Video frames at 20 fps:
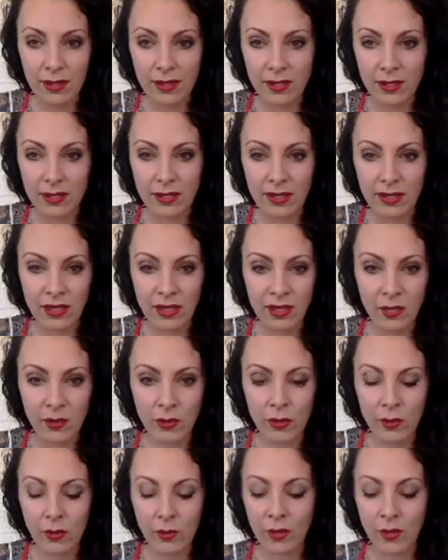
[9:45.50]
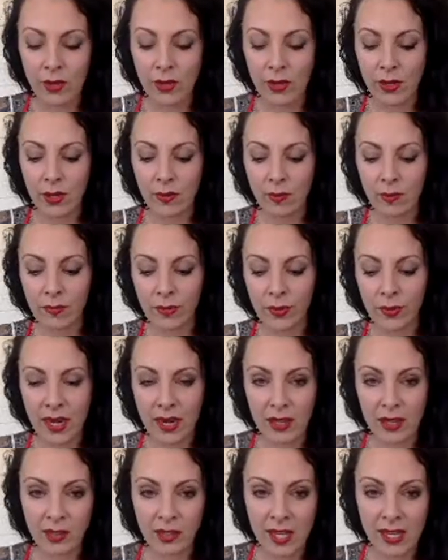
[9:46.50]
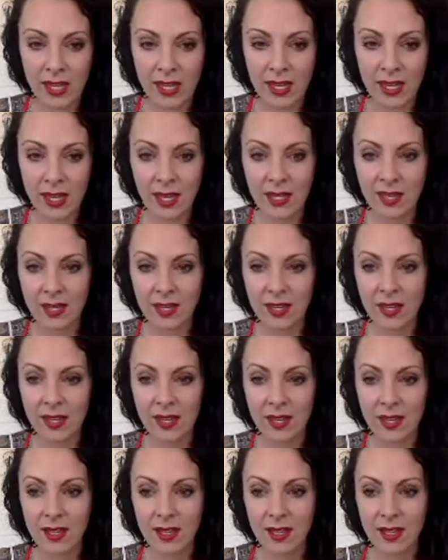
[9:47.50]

Set the group, plan on checking in,